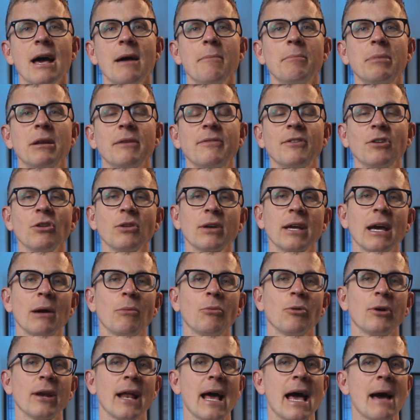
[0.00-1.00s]
But if you look
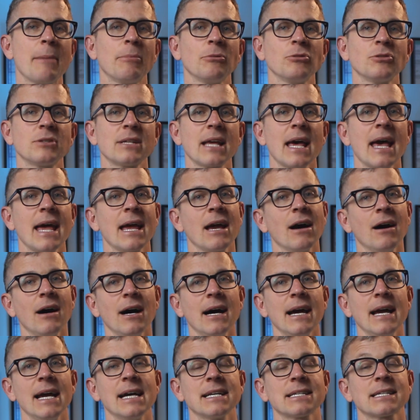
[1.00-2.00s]
at what Apple's
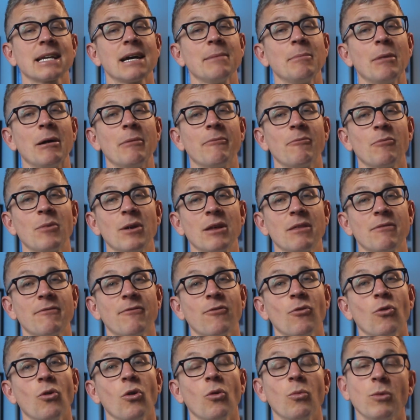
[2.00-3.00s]
AI has come up with
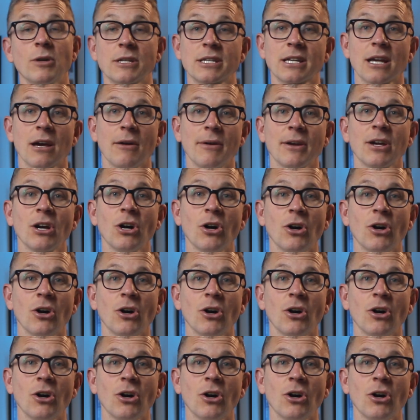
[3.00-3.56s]
for what's going